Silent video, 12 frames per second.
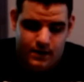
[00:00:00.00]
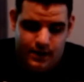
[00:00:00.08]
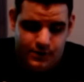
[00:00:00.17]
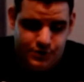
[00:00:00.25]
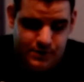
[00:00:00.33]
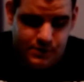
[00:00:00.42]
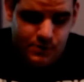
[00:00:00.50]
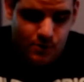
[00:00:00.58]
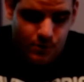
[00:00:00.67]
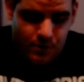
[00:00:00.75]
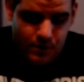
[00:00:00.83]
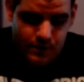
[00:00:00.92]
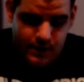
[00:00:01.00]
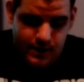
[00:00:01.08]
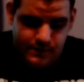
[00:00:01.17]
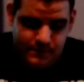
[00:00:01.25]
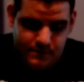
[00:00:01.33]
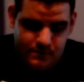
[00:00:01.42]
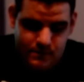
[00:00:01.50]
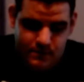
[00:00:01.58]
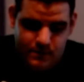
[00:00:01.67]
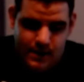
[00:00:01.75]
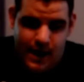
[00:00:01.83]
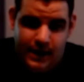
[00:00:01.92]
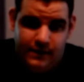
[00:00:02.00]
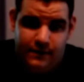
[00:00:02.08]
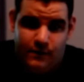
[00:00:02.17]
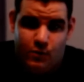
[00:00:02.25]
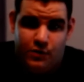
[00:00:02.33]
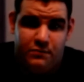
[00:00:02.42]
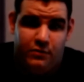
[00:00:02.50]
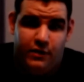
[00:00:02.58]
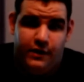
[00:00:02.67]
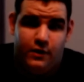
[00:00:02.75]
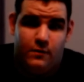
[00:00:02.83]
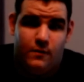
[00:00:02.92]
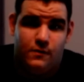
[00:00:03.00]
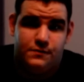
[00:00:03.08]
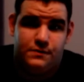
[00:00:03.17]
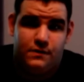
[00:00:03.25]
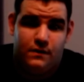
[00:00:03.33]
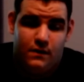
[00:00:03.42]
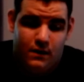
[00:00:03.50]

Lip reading: It's just so good. It hits anything worth playing almost.